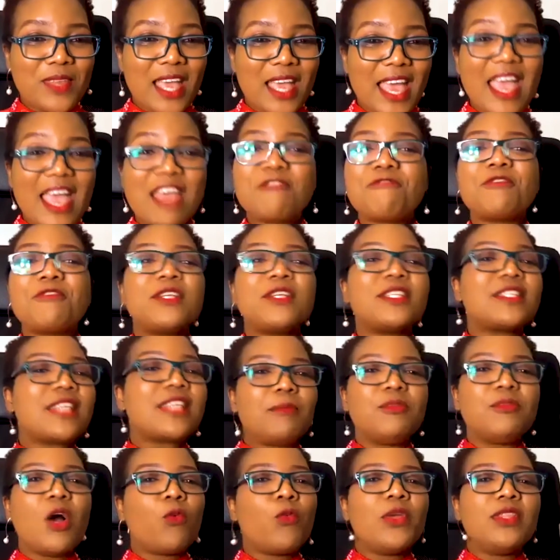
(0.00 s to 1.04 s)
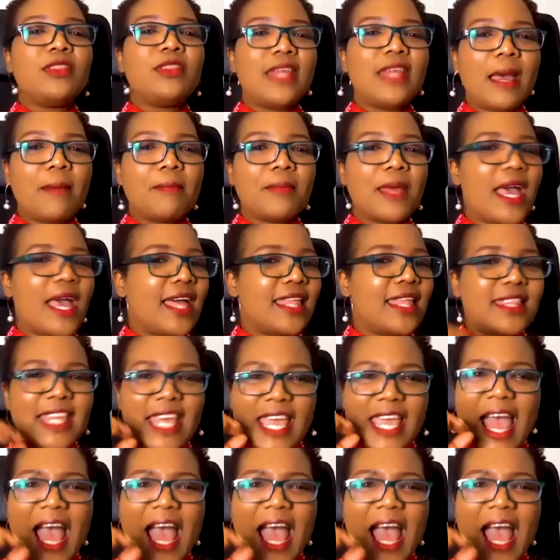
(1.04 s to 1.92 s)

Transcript: Every time you're with them, they